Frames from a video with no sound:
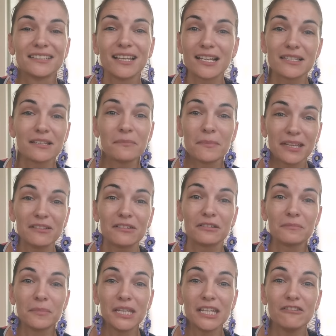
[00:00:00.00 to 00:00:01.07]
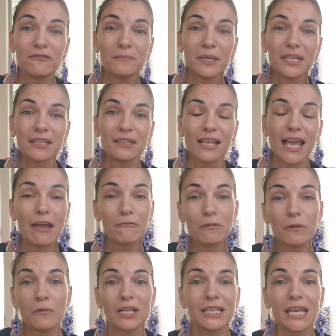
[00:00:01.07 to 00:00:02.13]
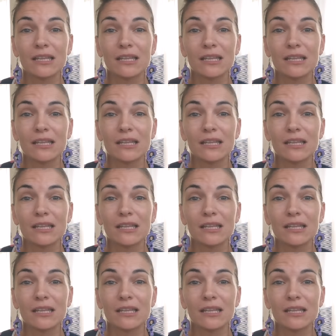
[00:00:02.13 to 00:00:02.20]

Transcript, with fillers: Doesn't matter, believe me. Everyone